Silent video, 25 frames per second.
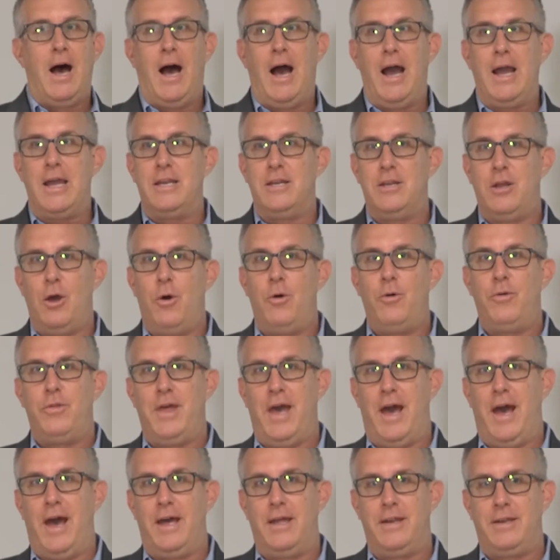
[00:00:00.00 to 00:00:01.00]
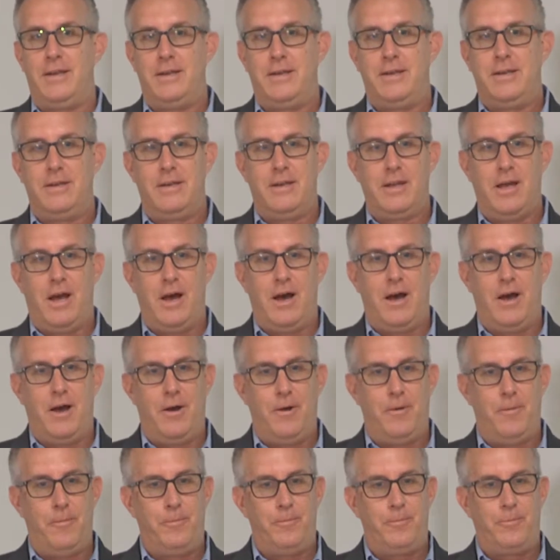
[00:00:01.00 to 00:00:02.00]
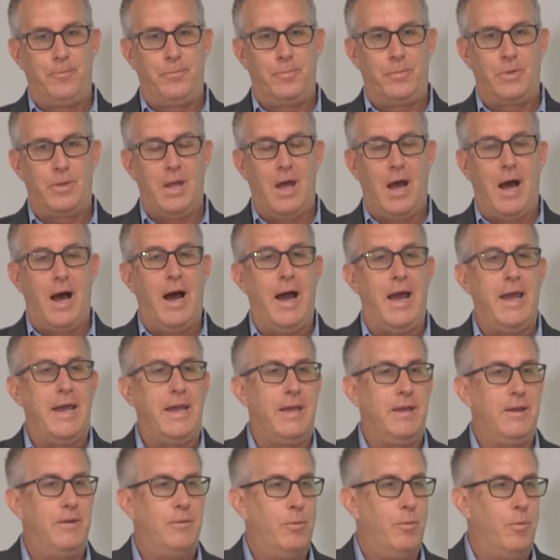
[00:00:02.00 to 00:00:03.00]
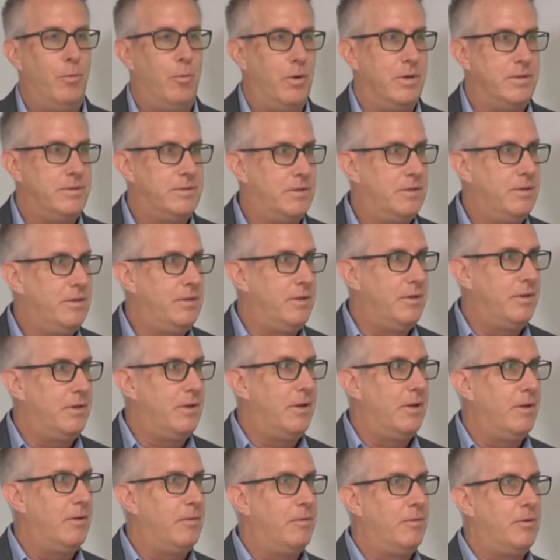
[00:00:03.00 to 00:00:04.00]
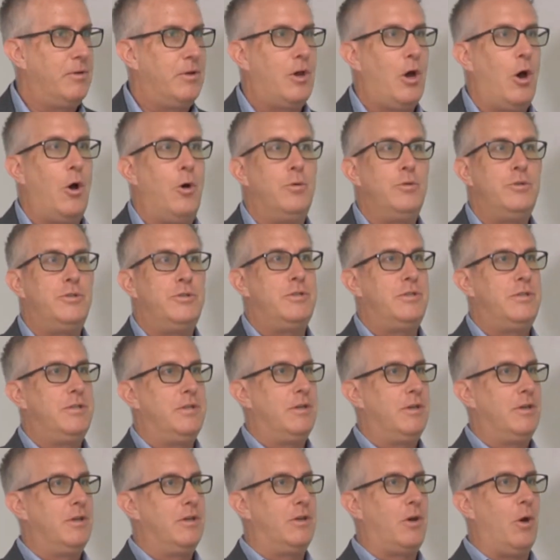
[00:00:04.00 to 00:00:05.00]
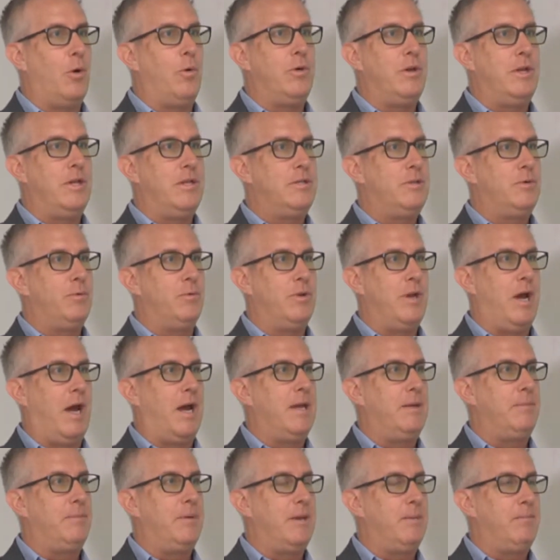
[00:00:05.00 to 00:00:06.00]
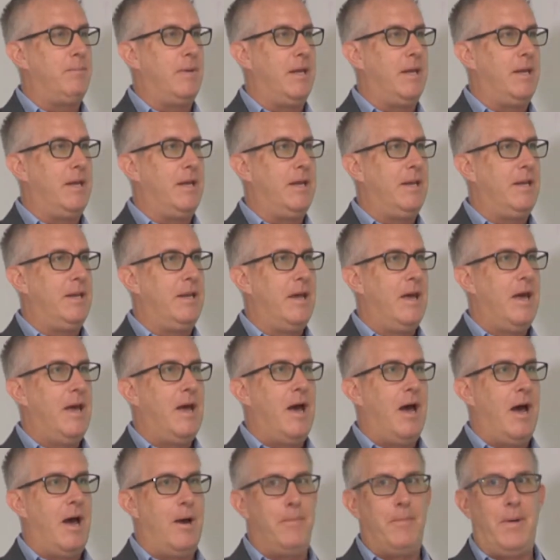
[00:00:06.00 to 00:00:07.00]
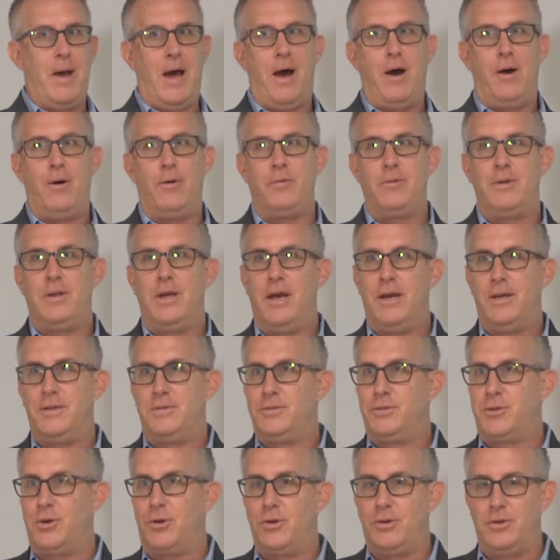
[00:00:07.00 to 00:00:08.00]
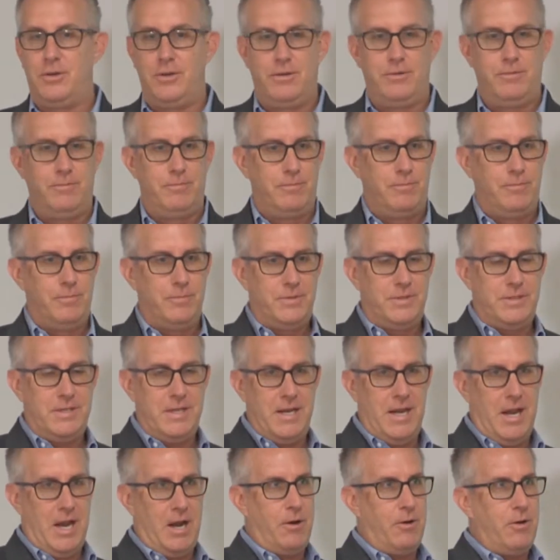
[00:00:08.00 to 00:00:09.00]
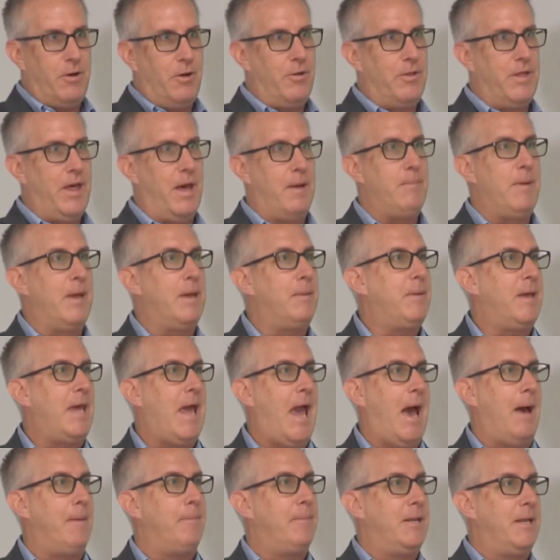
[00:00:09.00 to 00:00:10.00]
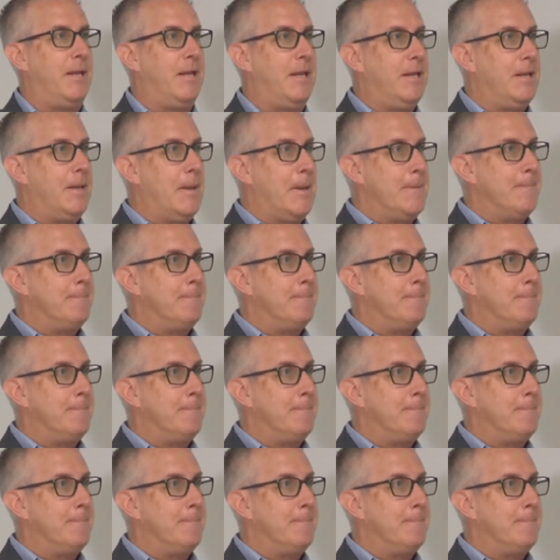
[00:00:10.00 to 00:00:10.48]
I know that I was coached going into an IEP meeting about a certain scenario that may be happening,